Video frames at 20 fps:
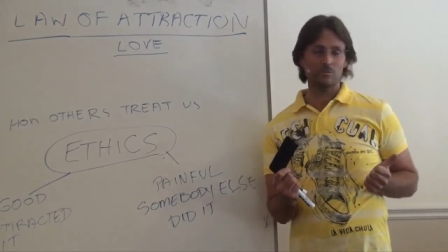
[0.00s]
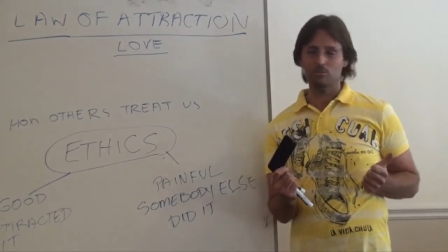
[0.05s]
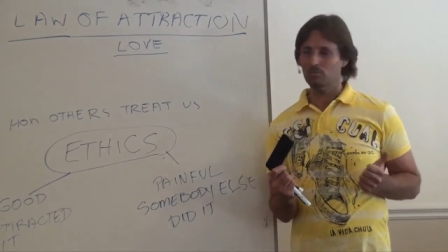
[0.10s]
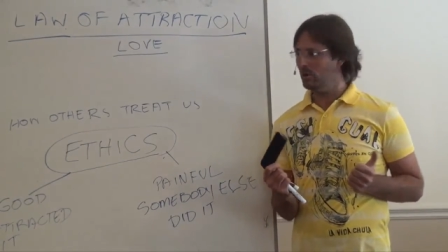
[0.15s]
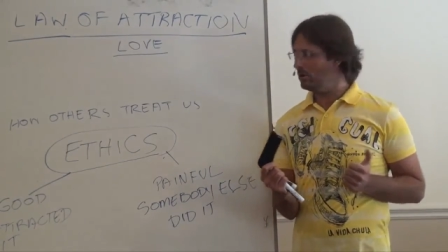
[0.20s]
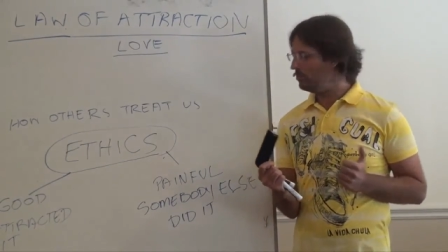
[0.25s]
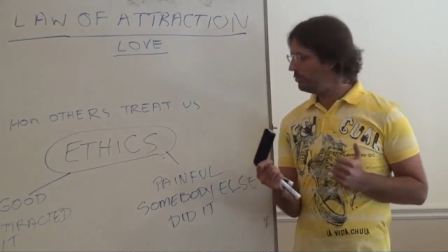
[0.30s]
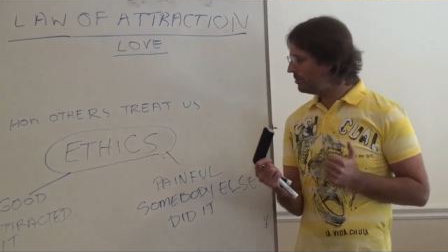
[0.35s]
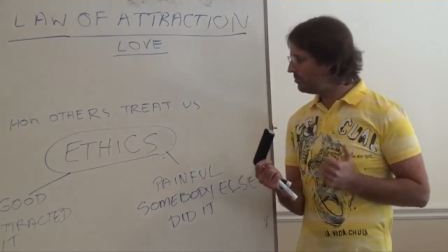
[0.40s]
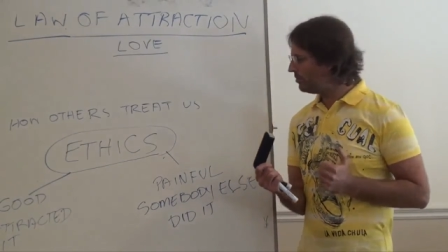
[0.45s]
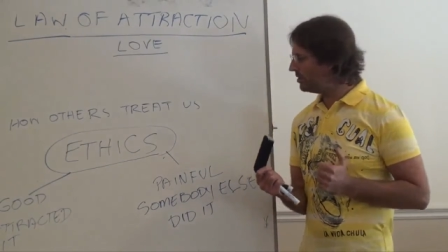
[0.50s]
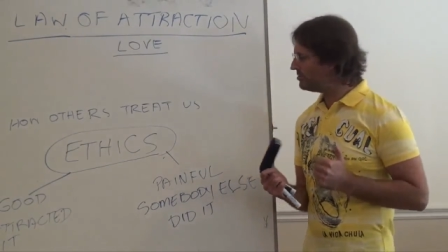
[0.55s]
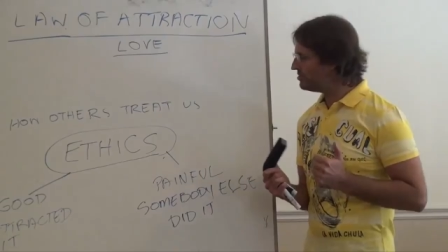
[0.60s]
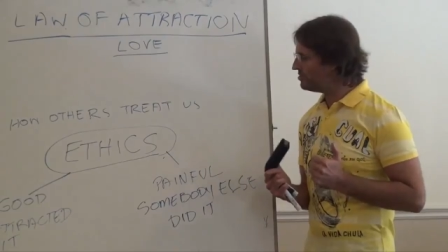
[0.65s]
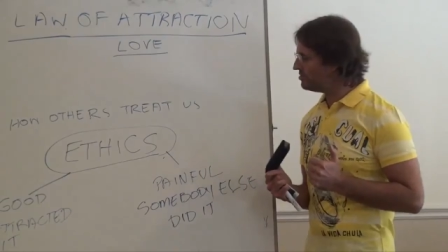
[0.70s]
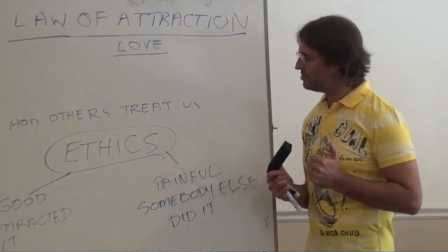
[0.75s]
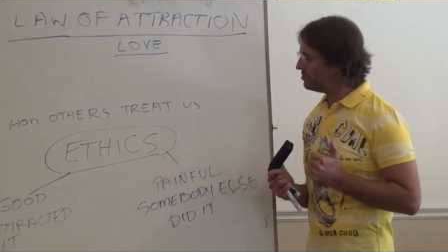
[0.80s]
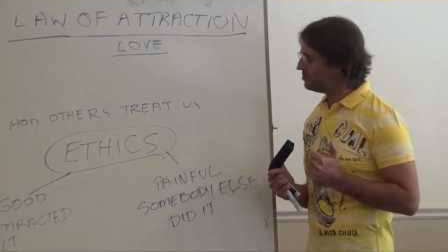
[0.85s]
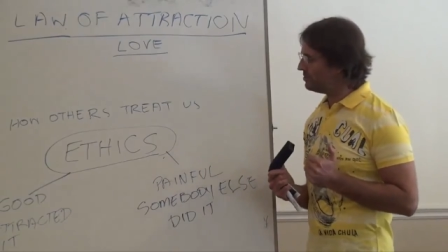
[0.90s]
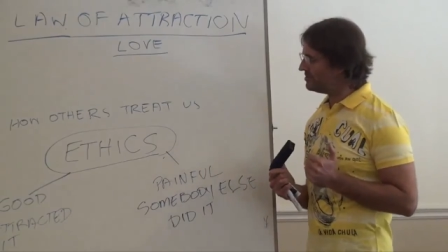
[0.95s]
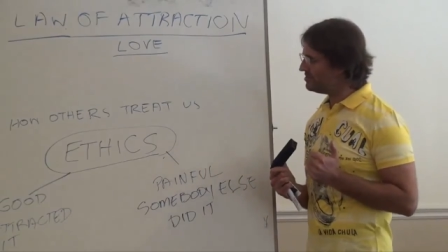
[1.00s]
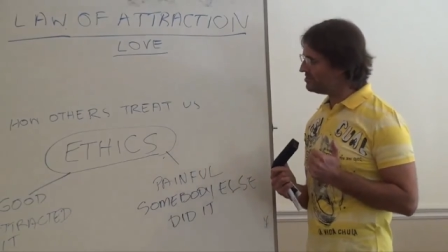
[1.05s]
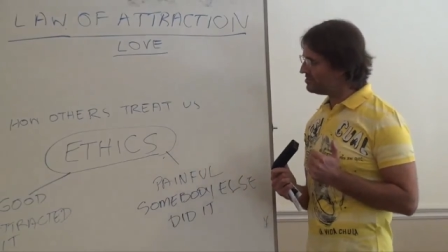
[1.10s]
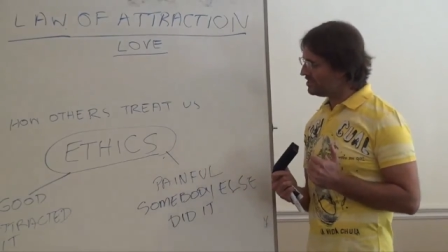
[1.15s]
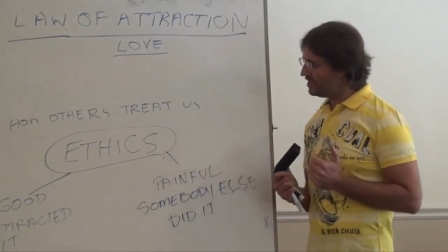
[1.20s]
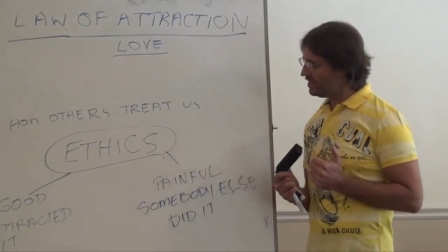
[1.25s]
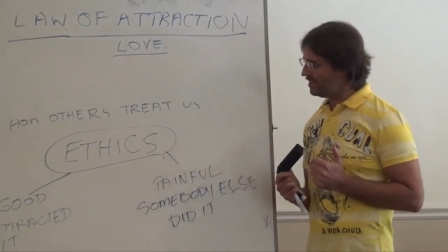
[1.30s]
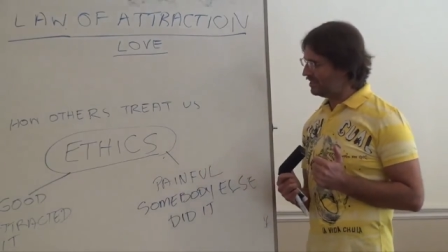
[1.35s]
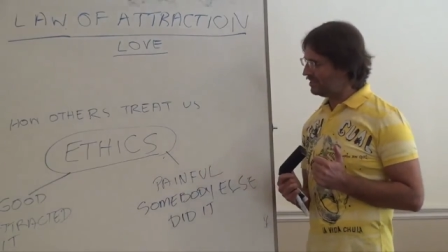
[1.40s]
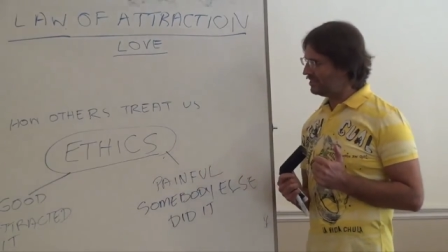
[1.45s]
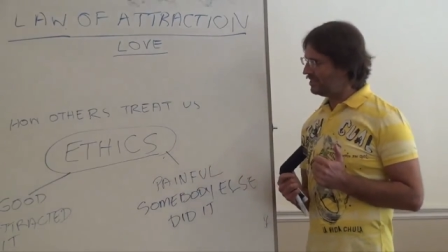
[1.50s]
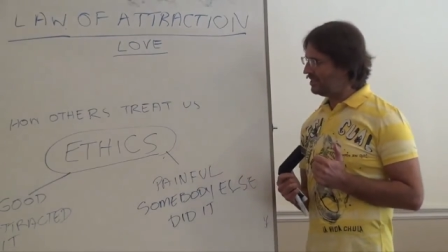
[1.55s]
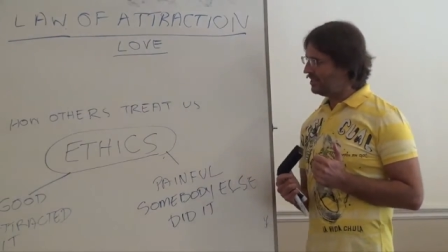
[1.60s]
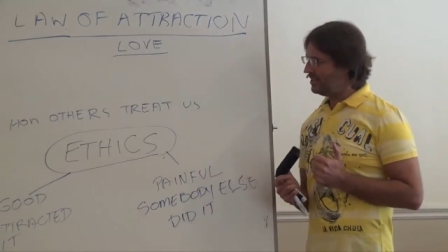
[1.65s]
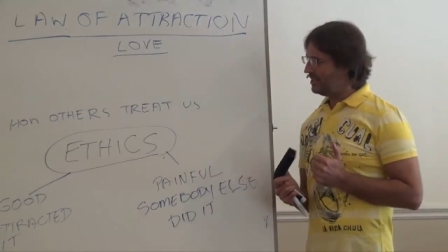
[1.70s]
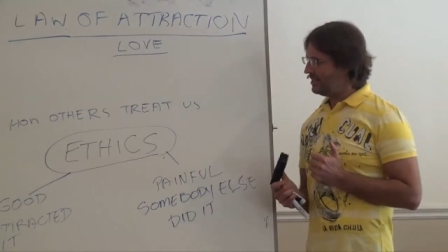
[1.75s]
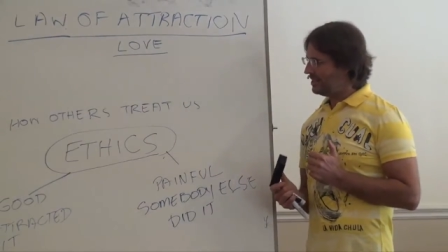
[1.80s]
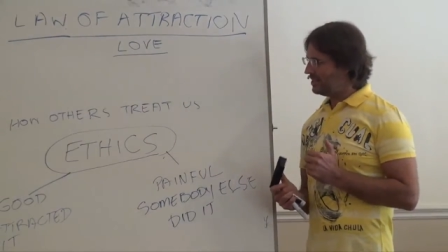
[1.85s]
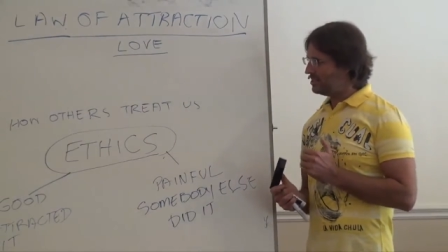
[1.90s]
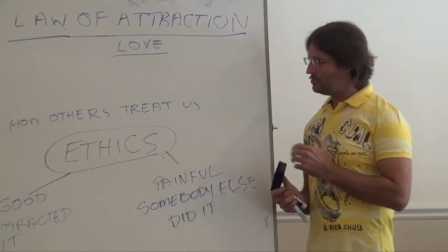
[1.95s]
What we want to do instead
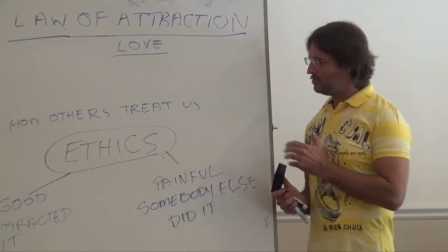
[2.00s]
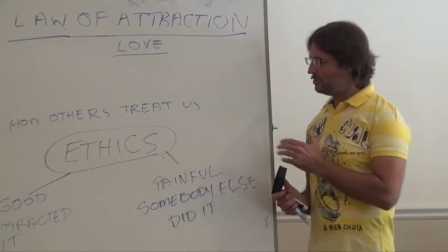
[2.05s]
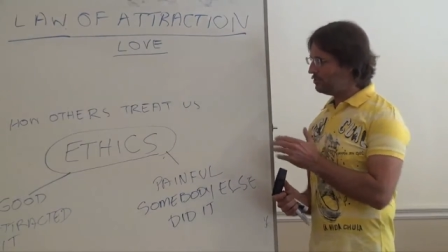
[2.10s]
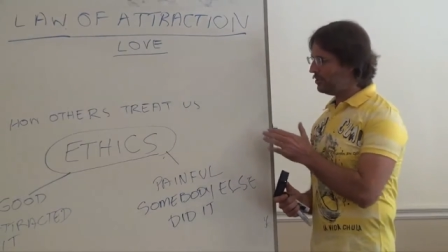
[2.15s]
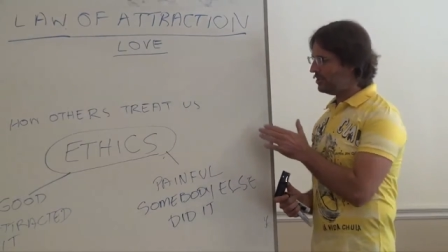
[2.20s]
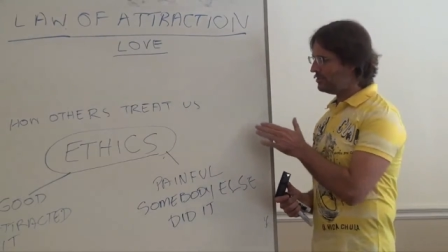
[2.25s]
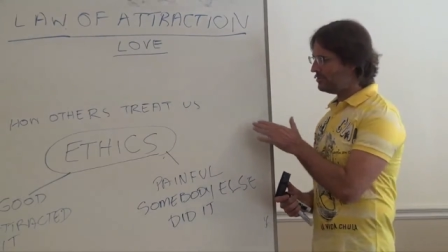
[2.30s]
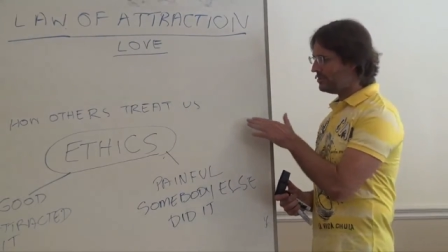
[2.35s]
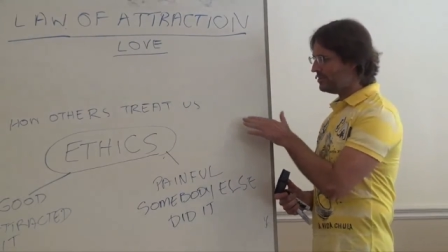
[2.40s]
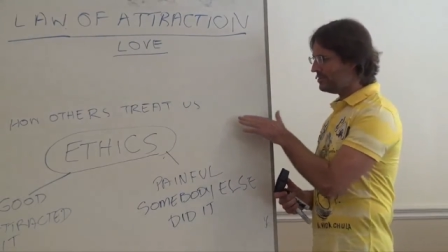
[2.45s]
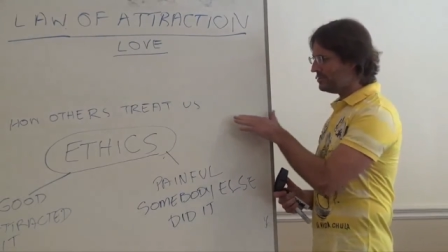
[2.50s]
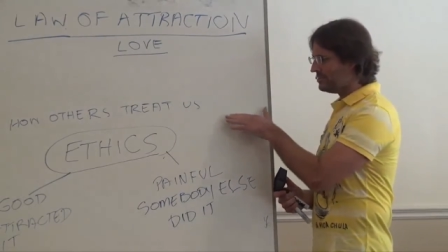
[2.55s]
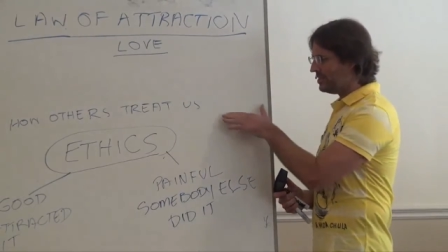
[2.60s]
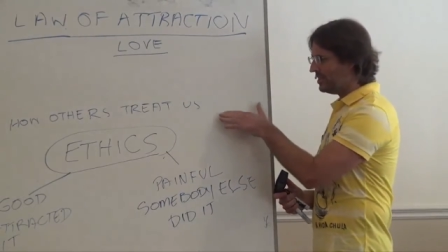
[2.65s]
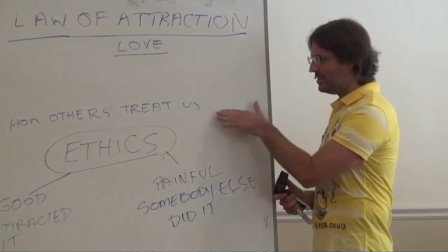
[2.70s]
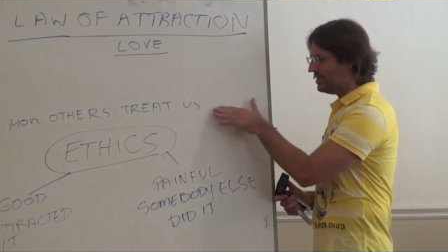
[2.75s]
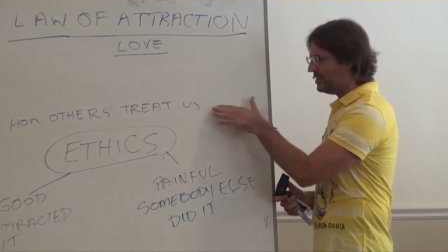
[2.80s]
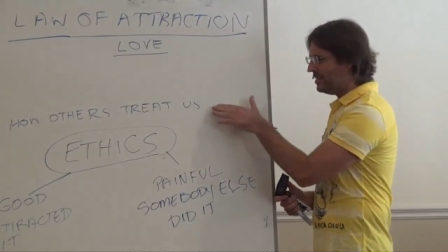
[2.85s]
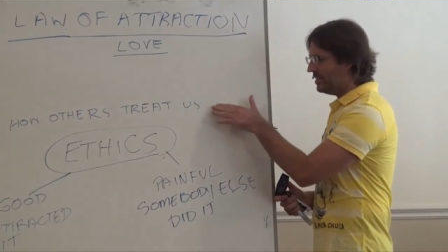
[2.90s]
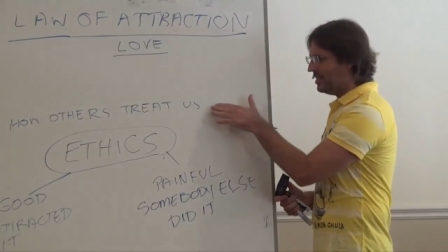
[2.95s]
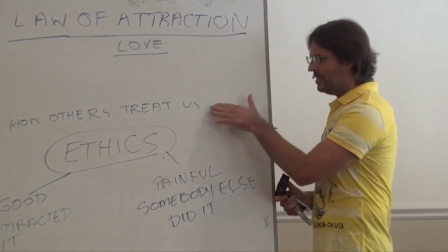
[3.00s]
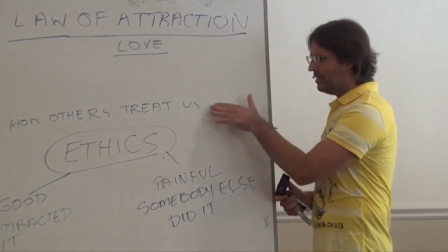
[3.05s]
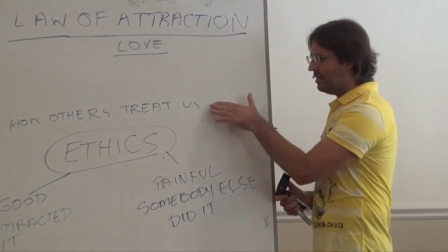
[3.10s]
is we want to see